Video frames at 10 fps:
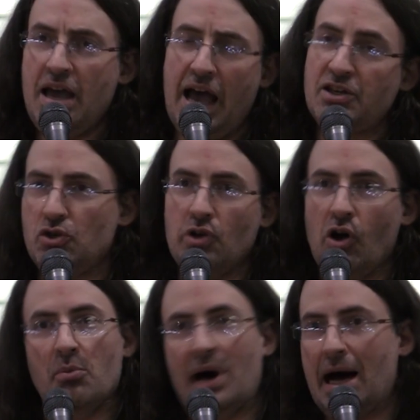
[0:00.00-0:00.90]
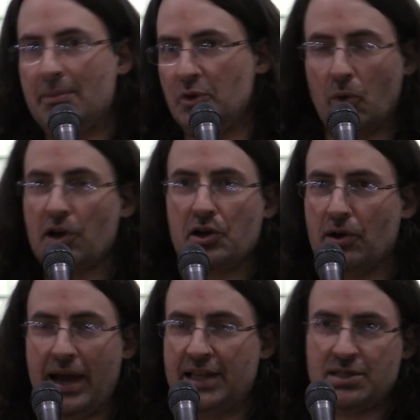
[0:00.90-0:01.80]
As you know, Bob, the
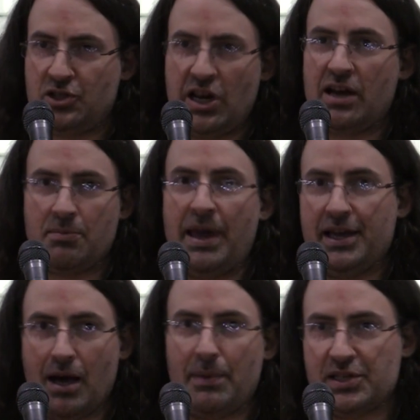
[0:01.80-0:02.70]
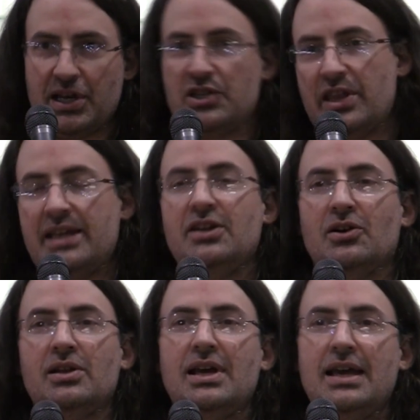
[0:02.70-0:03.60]
worker ant's genetic makeup is such that, you know,